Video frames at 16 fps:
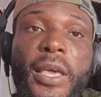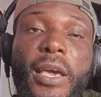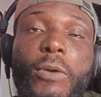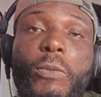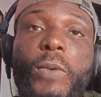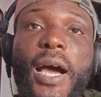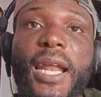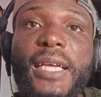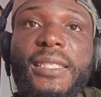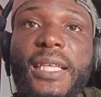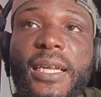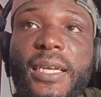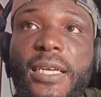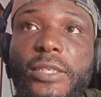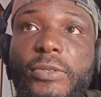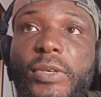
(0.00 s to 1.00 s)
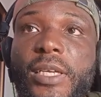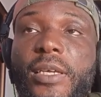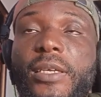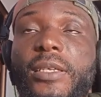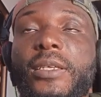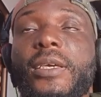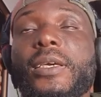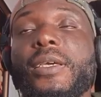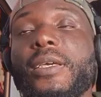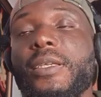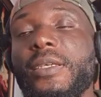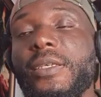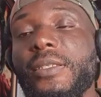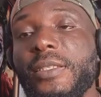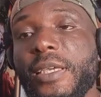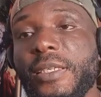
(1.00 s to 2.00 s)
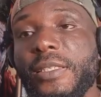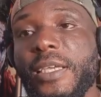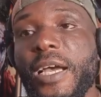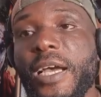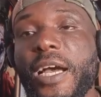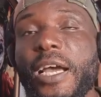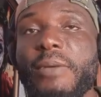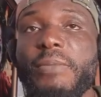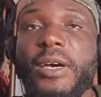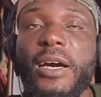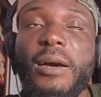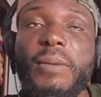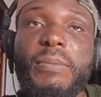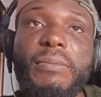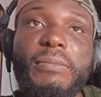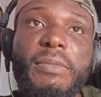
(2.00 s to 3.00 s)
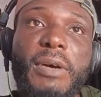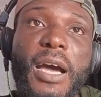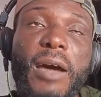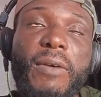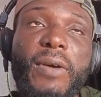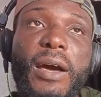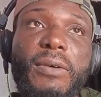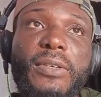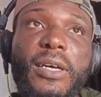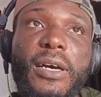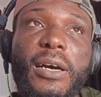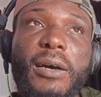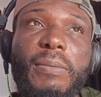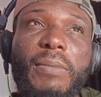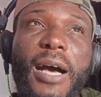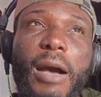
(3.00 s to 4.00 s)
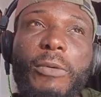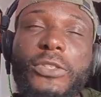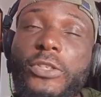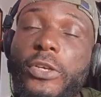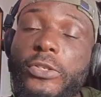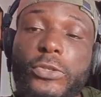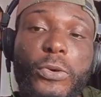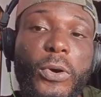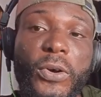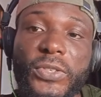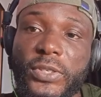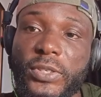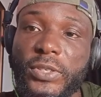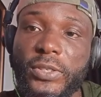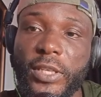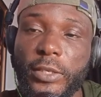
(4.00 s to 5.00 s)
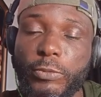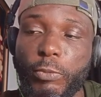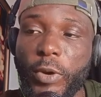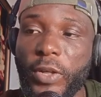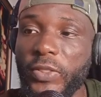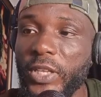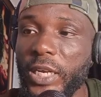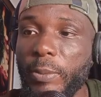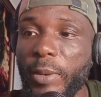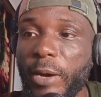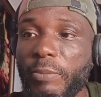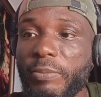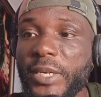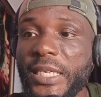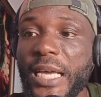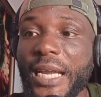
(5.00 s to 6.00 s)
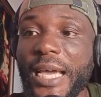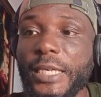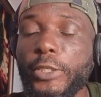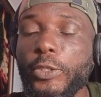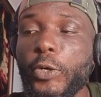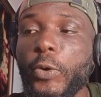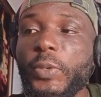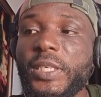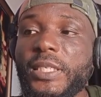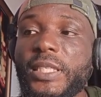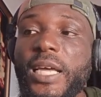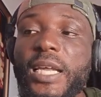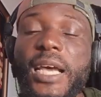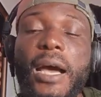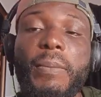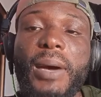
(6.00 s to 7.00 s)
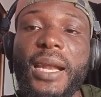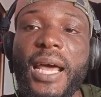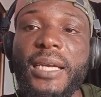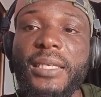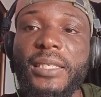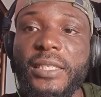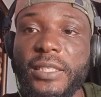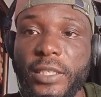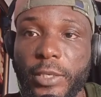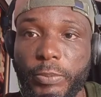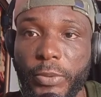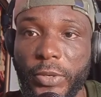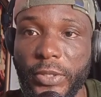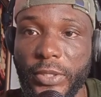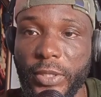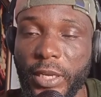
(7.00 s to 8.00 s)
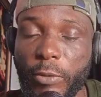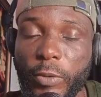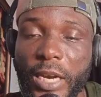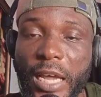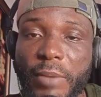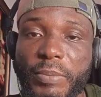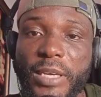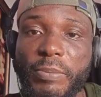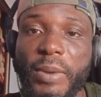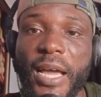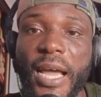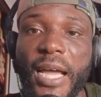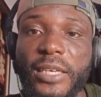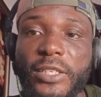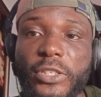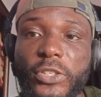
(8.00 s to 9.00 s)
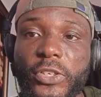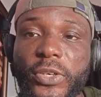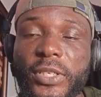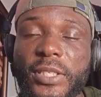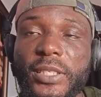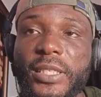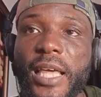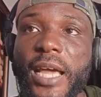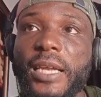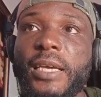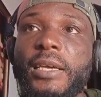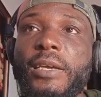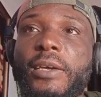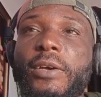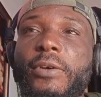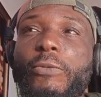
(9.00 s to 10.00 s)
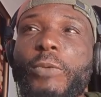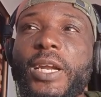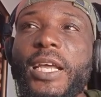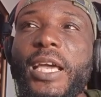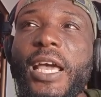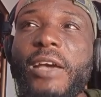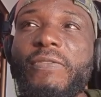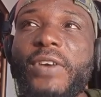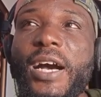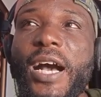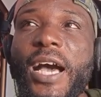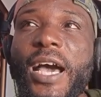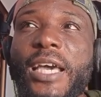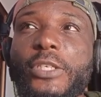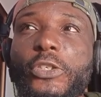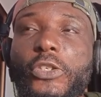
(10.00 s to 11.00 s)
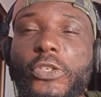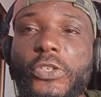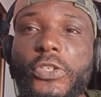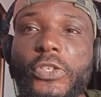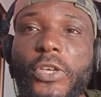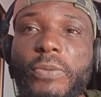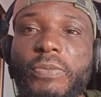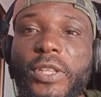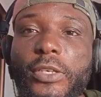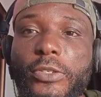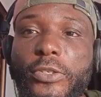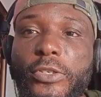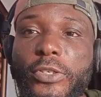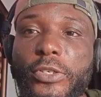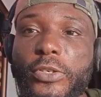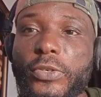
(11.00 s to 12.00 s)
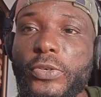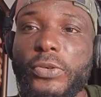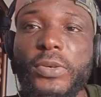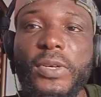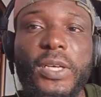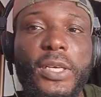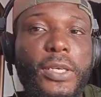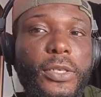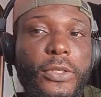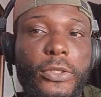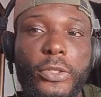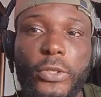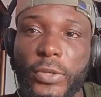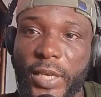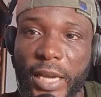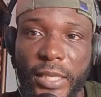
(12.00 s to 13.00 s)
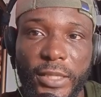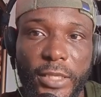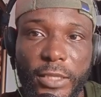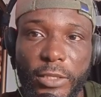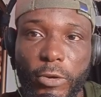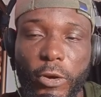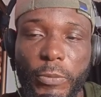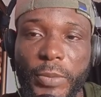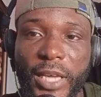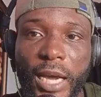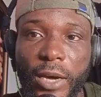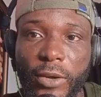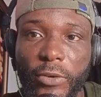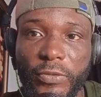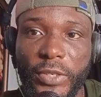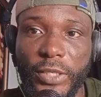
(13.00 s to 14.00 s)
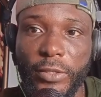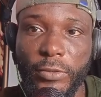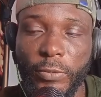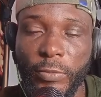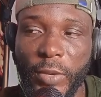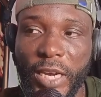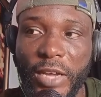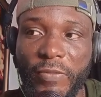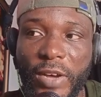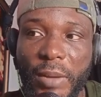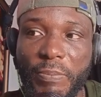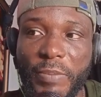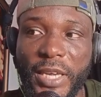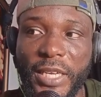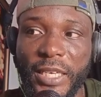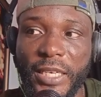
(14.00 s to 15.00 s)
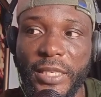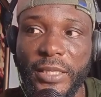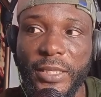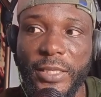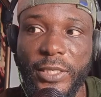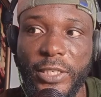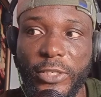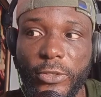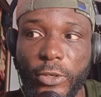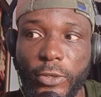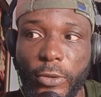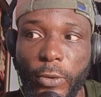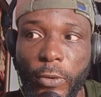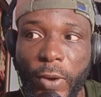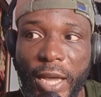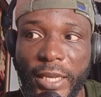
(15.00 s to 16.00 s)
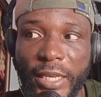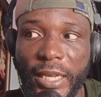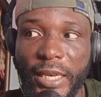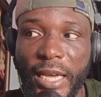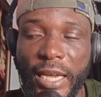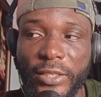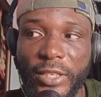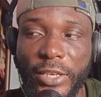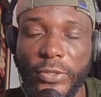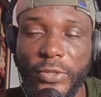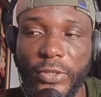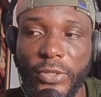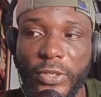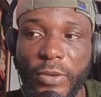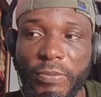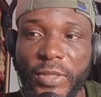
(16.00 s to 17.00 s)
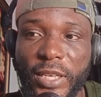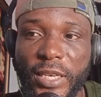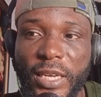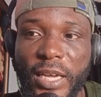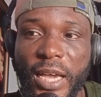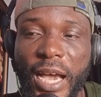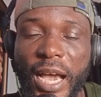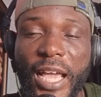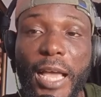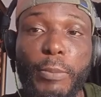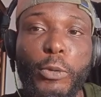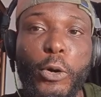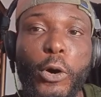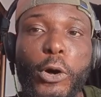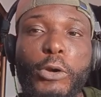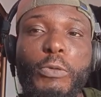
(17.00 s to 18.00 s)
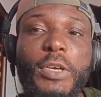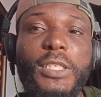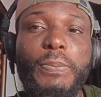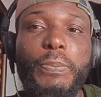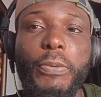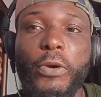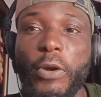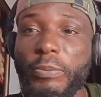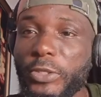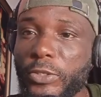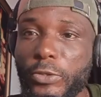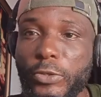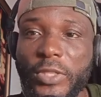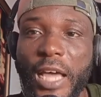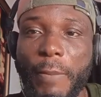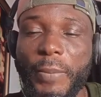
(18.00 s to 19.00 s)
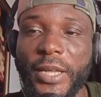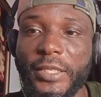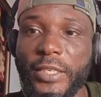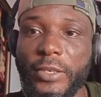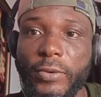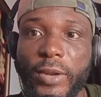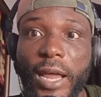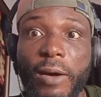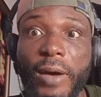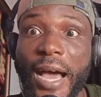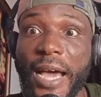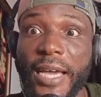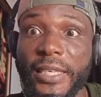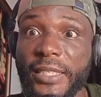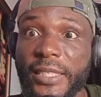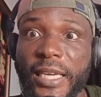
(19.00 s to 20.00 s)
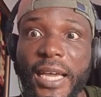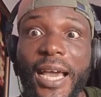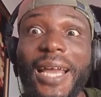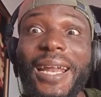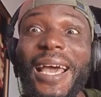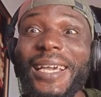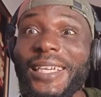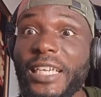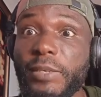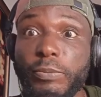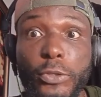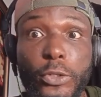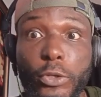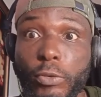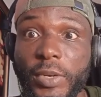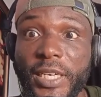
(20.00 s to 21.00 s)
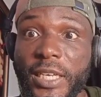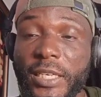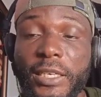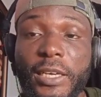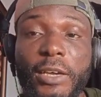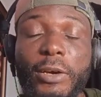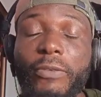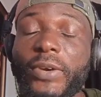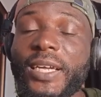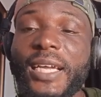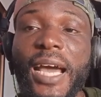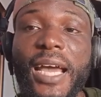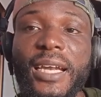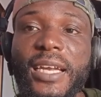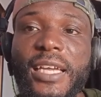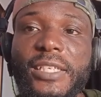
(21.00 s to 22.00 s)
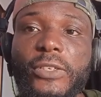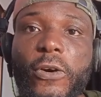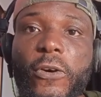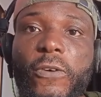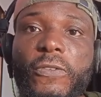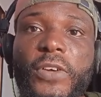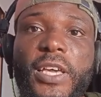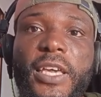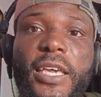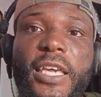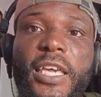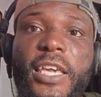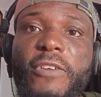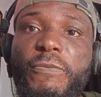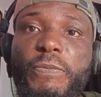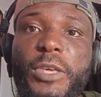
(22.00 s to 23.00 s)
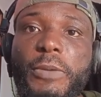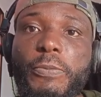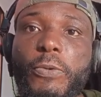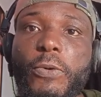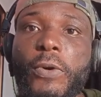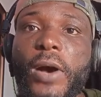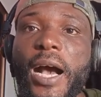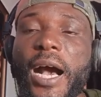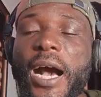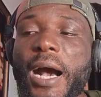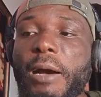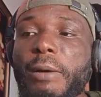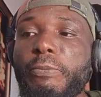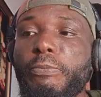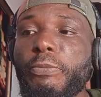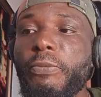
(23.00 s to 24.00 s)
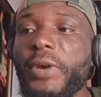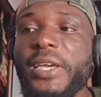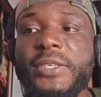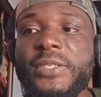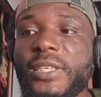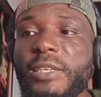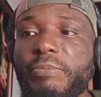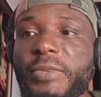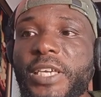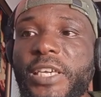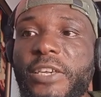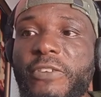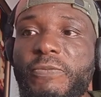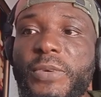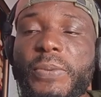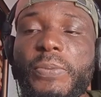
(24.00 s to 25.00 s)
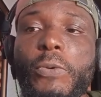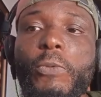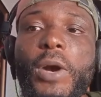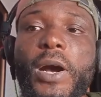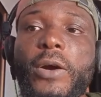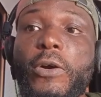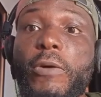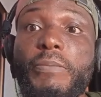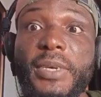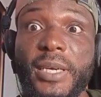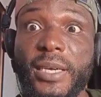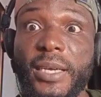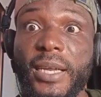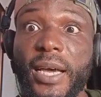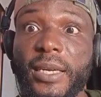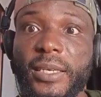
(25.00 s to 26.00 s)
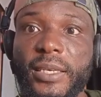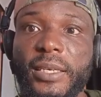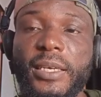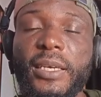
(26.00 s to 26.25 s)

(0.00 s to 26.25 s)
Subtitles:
And while I started doing it, it didn't take time. I was just so consistent. One thing about me that I know is that I'm an addicted person. And what I mean by addiction is that whenever I choose something to do, you can't talk me out of it. Whenever I'm making a decision or I get attached to something, I am always prompt to that particular idea, and I keep doing it regardless of if people are praising me, if people welcome me or not,